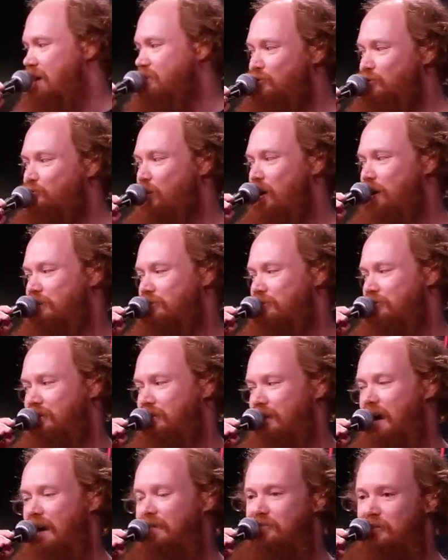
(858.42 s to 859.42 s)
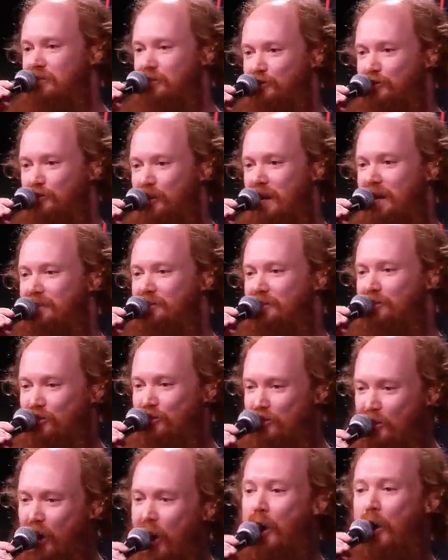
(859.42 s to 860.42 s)
swear, Tony, I have to shit
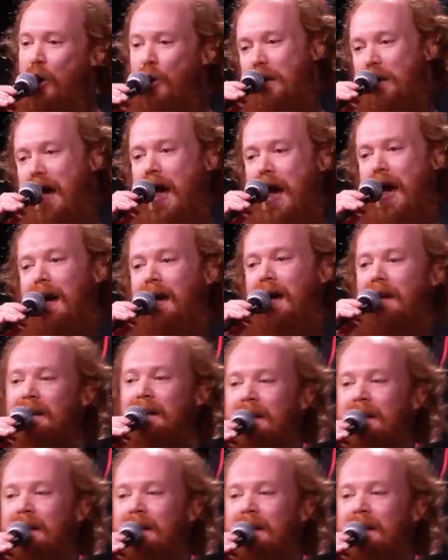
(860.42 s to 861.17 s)
so bad.